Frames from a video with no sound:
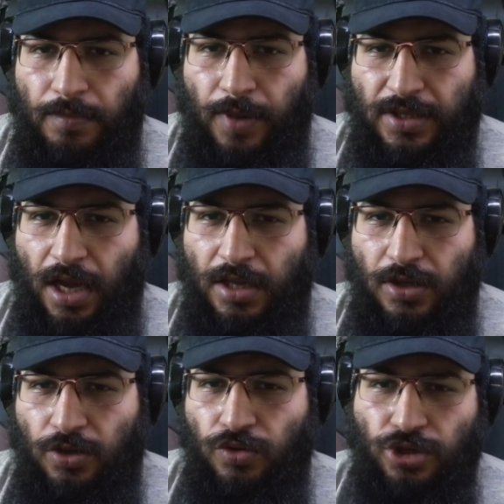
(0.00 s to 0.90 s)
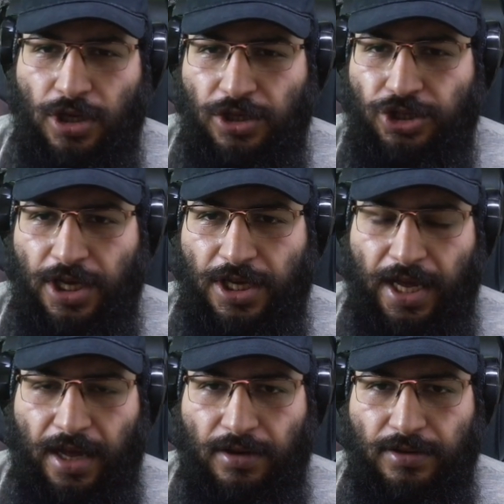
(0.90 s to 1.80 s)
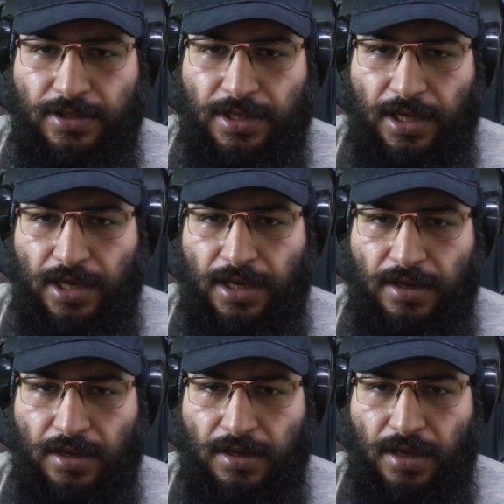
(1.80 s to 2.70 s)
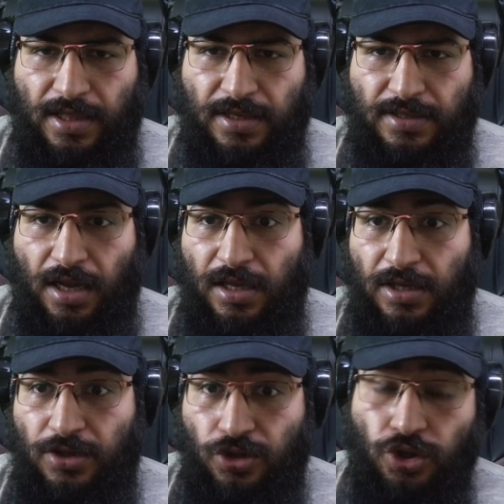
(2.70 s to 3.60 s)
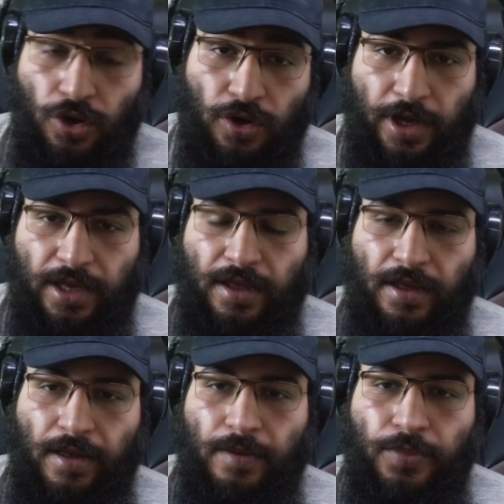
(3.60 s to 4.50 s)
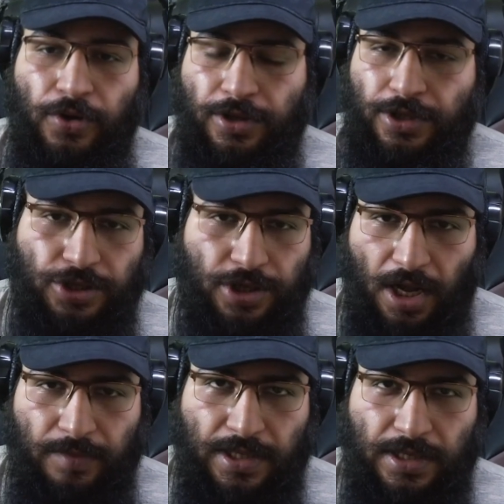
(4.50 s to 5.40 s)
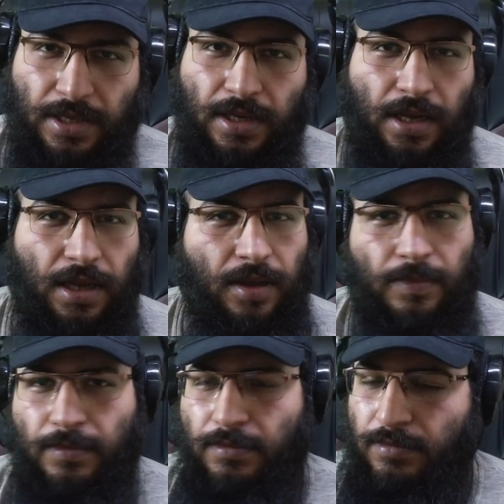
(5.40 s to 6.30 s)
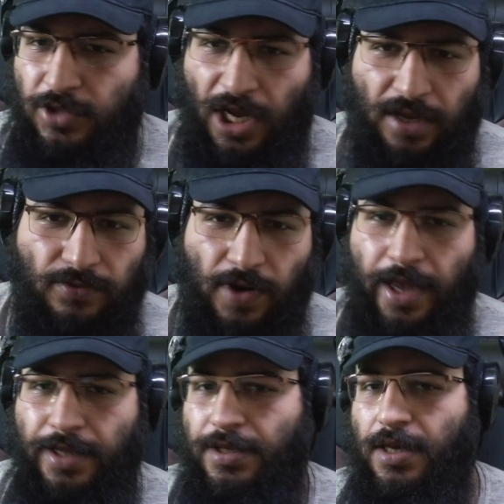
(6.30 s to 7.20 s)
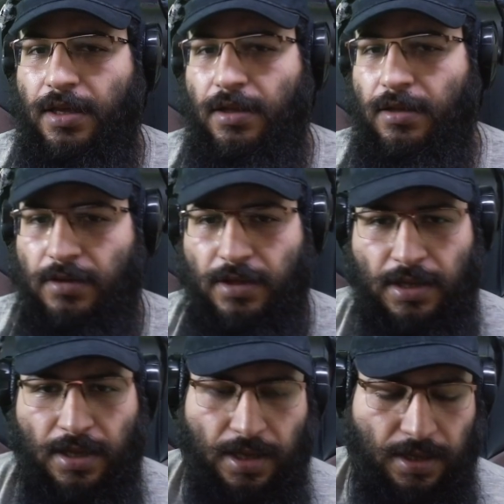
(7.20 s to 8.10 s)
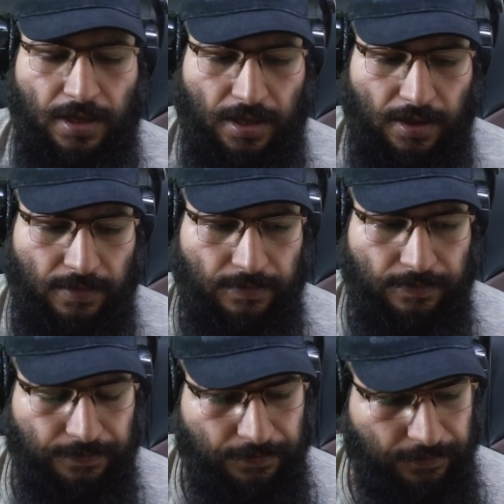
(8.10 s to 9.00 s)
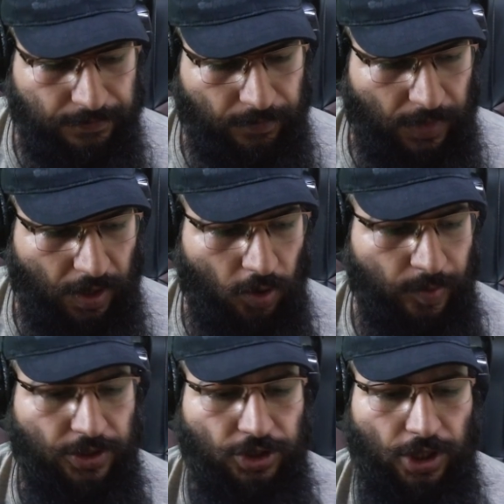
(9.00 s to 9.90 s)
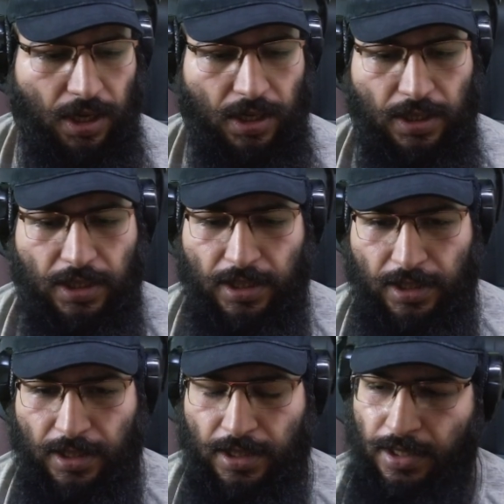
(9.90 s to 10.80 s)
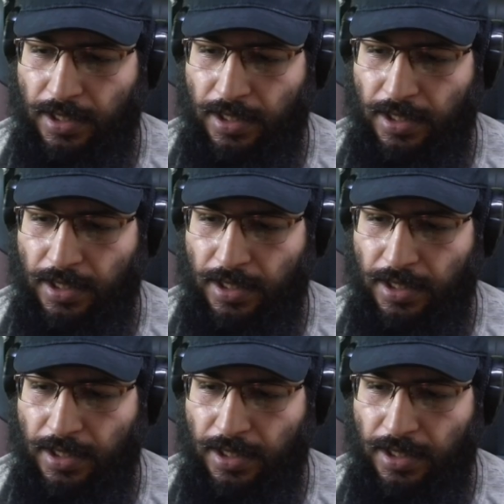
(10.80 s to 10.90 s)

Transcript: But I usually check out, uh, at least I enjoy British comedy, um, Jack Whitehall, um, Omid Jalali,